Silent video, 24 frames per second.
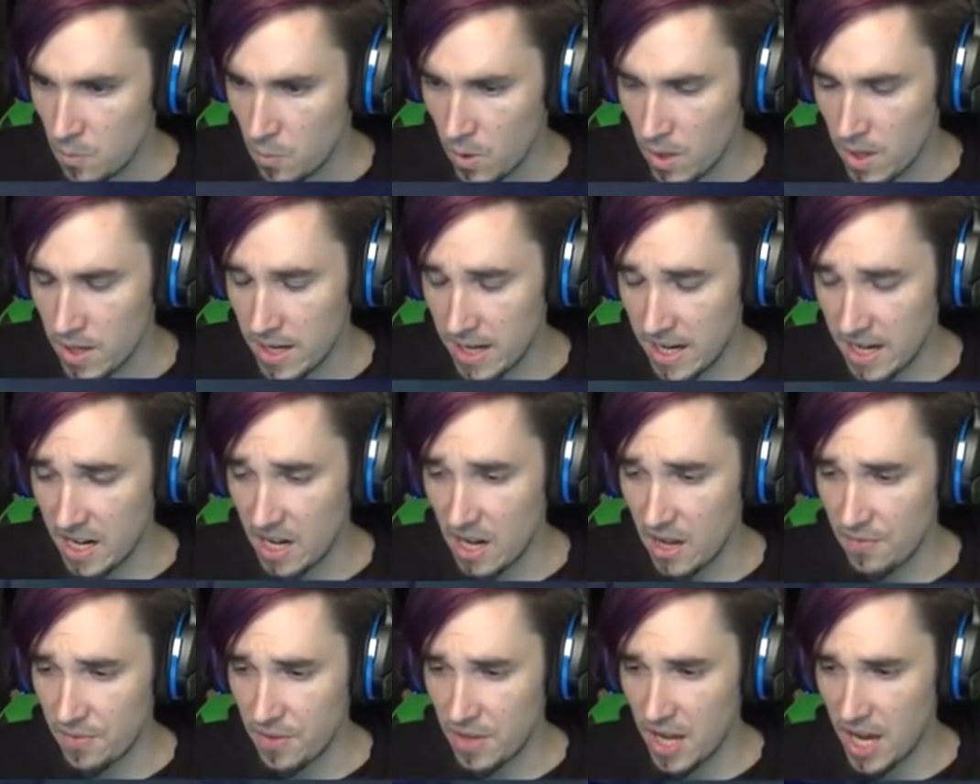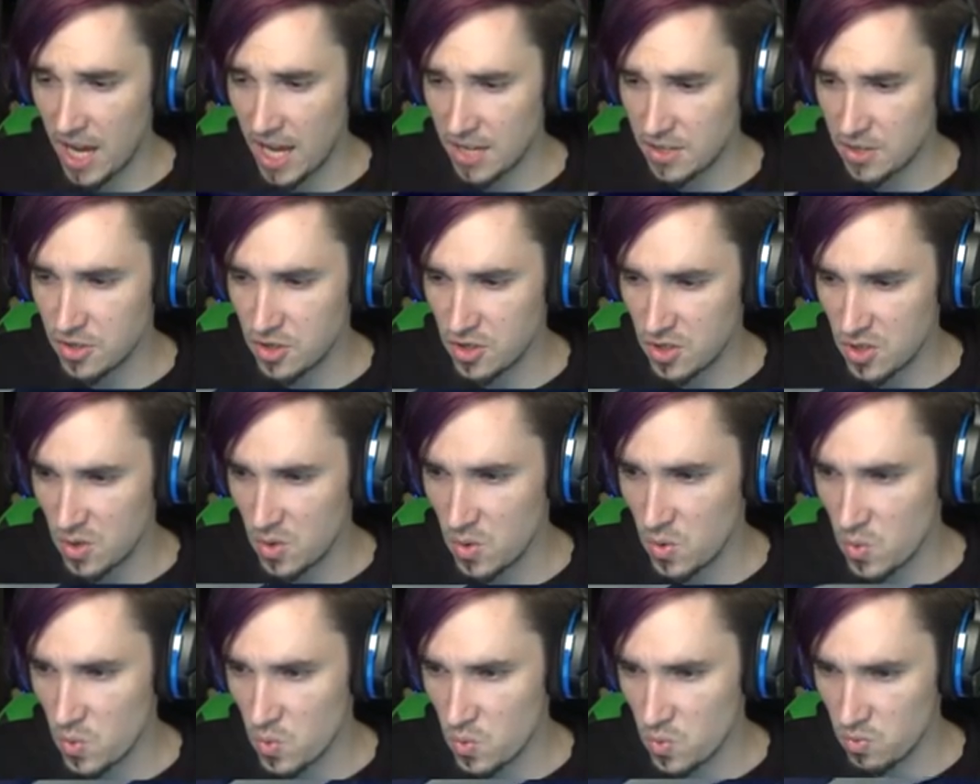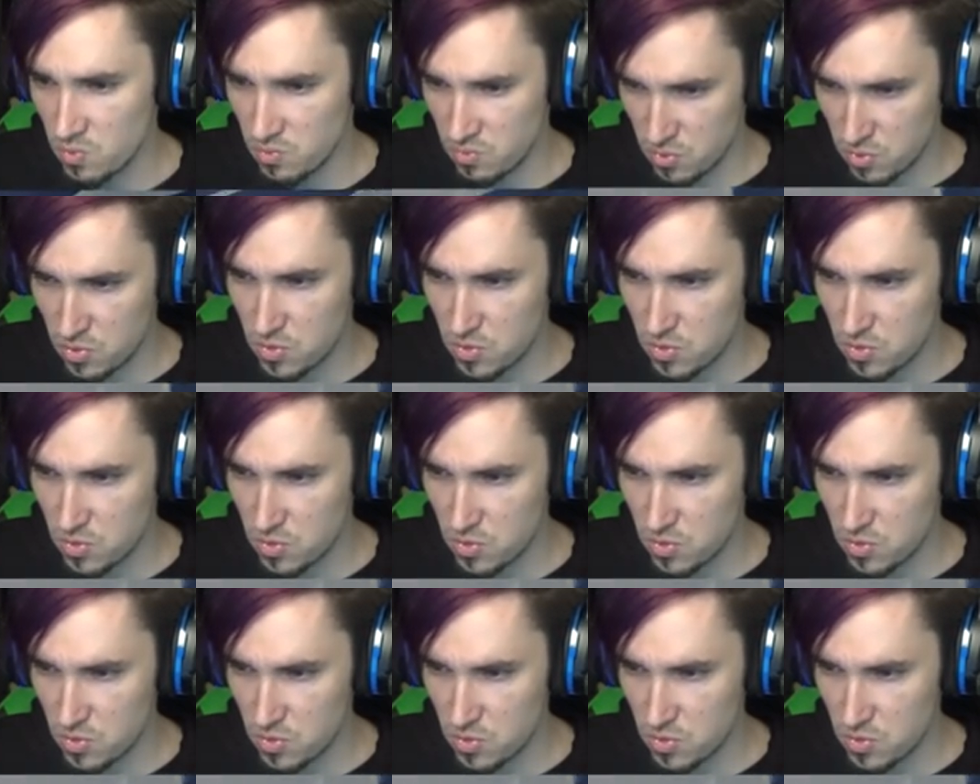One to get off the ice, two